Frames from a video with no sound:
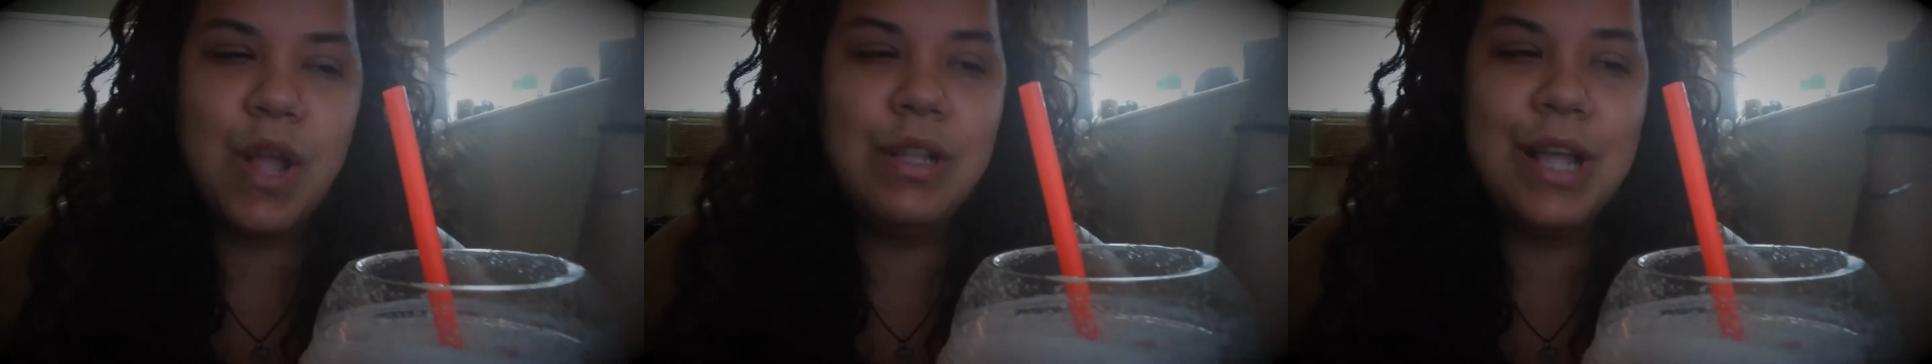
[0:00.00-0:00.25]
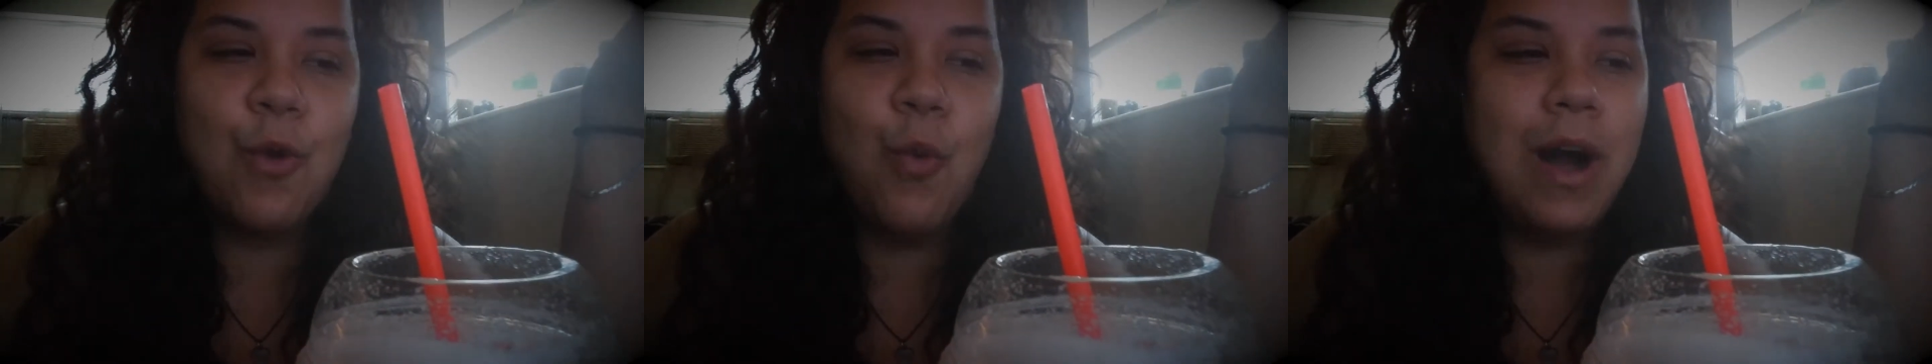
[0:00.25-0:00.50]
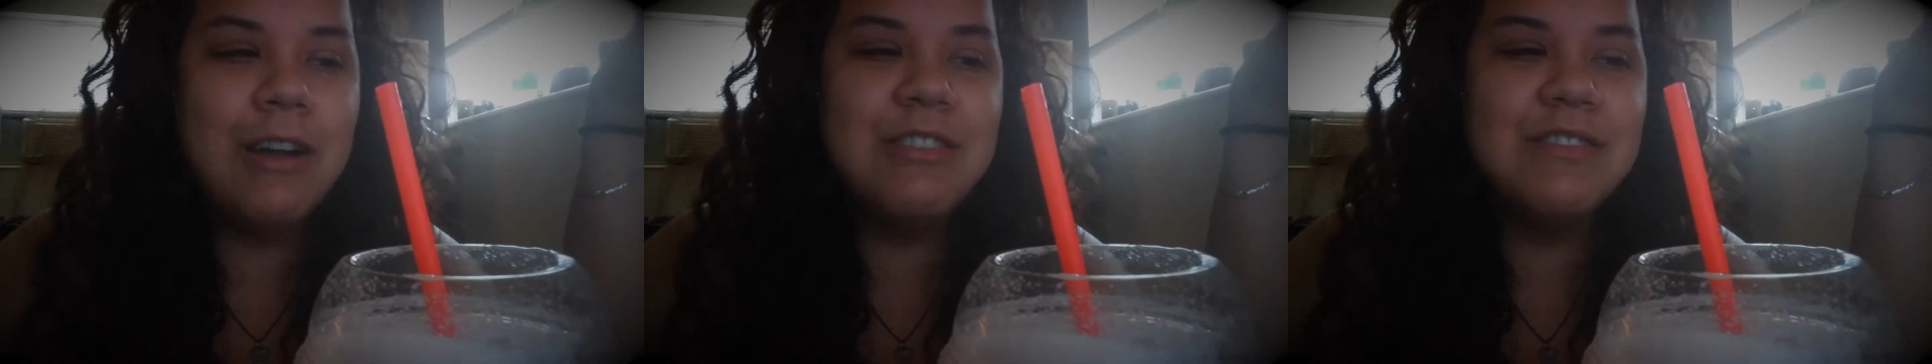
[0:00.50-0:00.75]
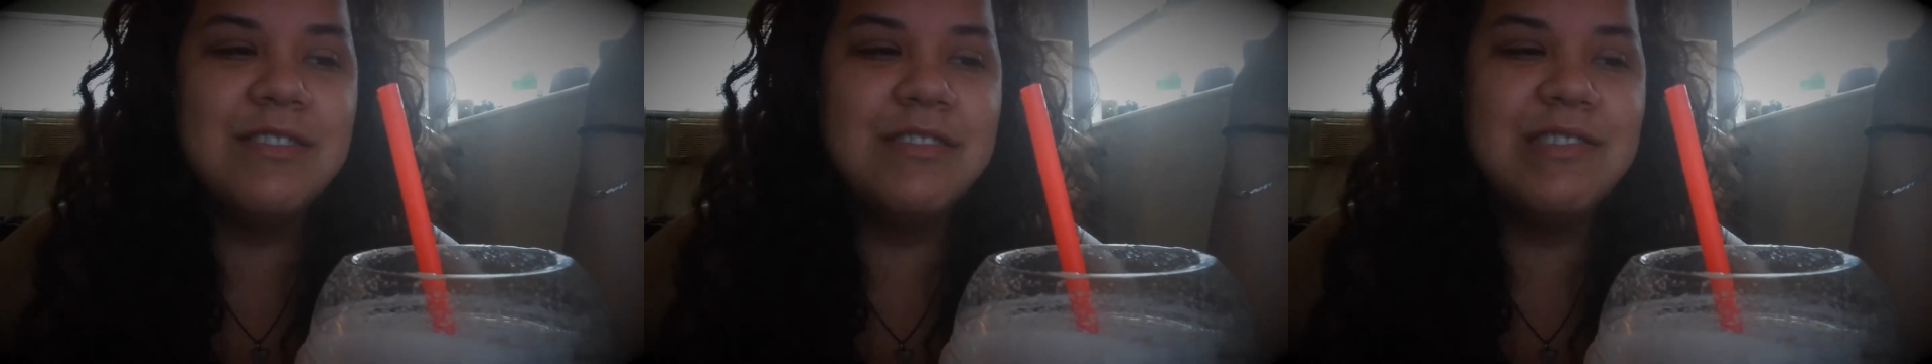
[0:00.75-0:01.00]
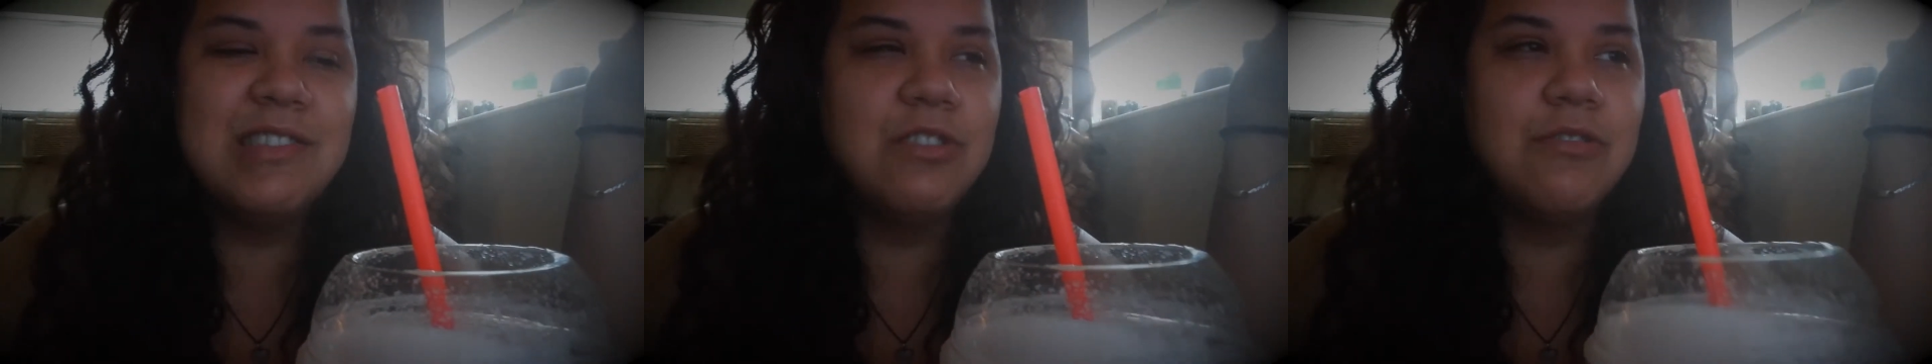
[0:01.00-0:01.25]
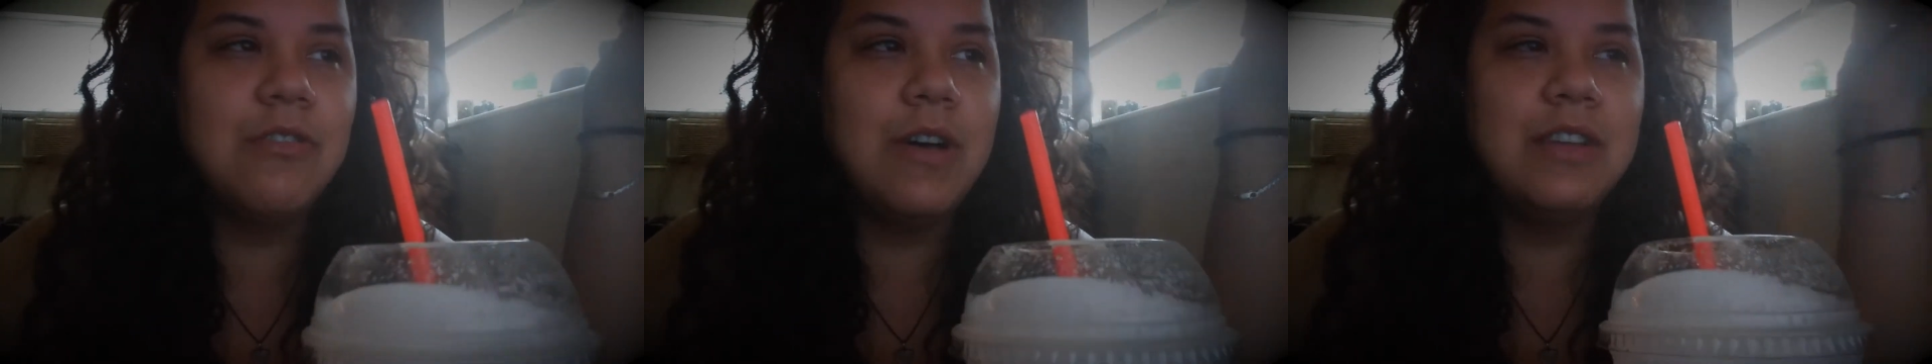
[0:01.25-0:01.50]
Like, why isn't
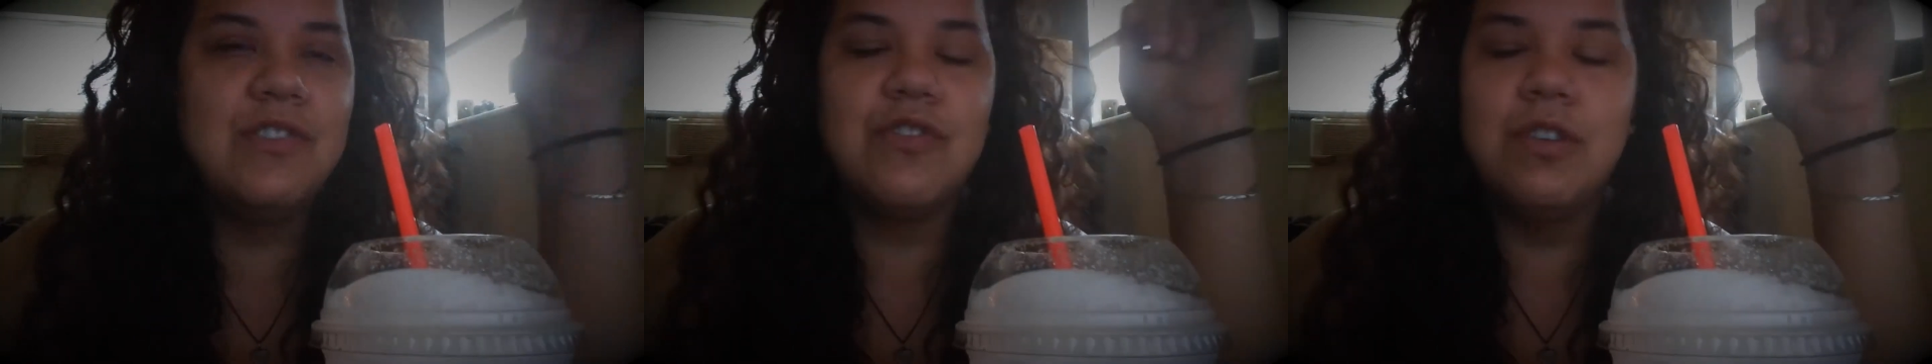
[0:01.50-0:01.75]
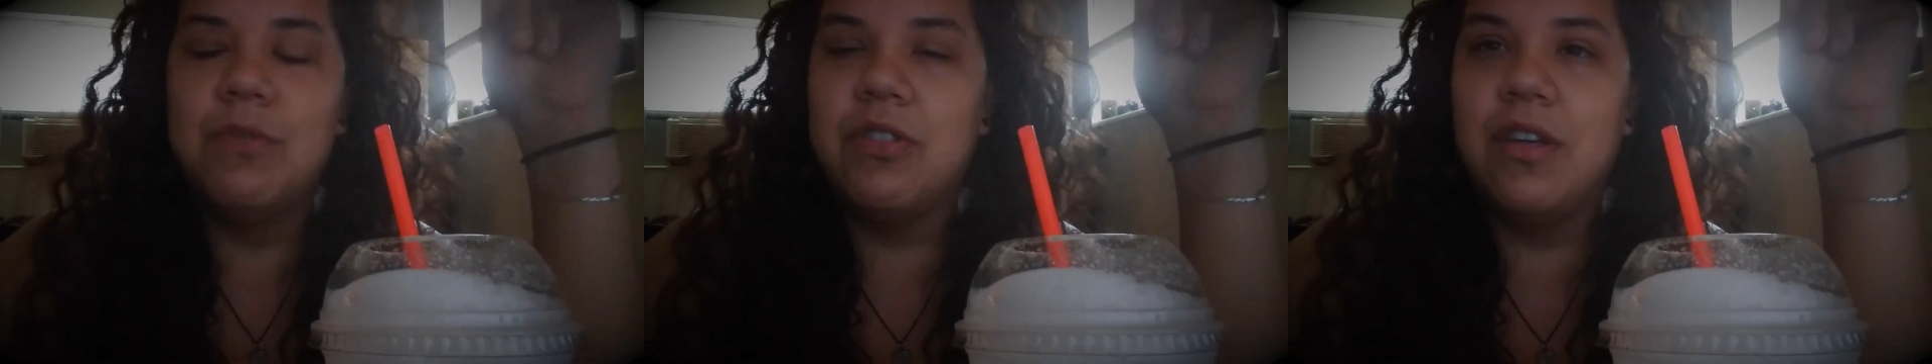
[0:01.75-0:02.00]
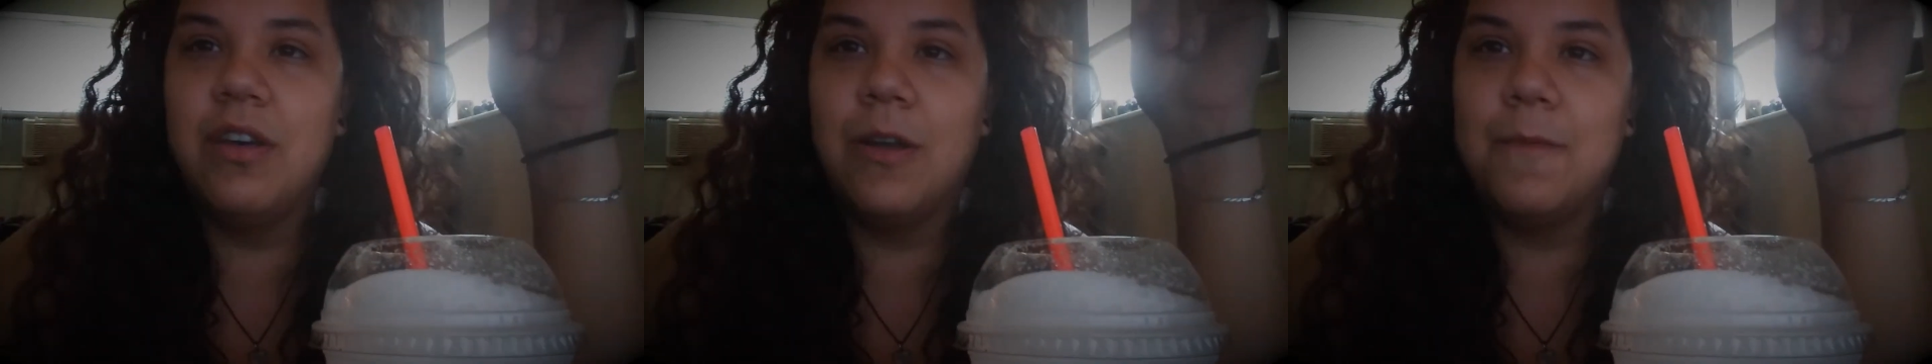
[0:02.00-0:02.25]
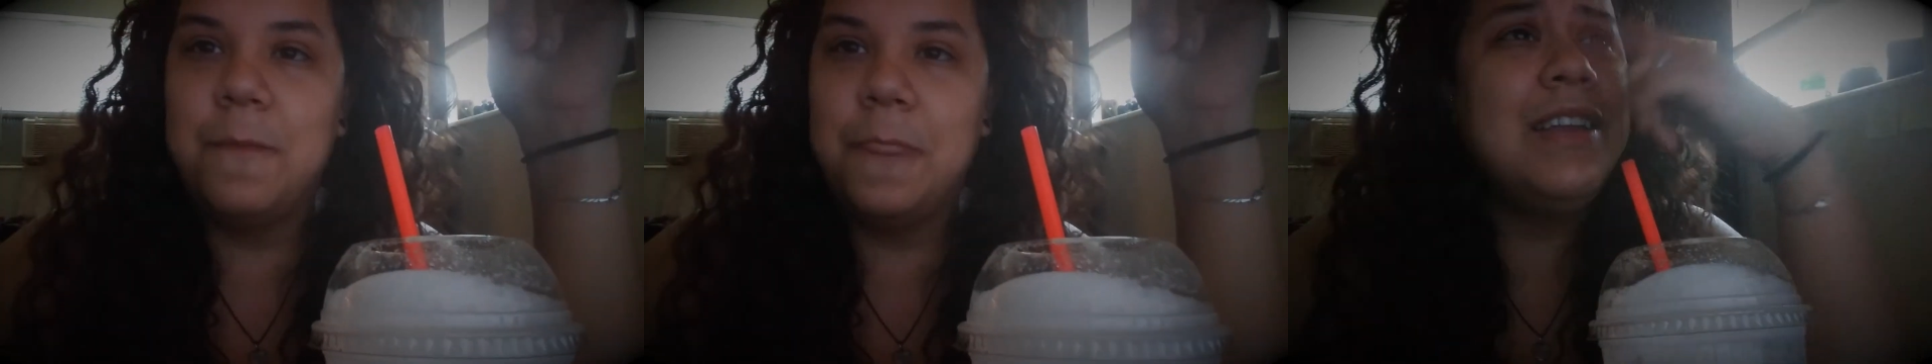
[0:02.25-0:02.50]
cereal ice cream a thing?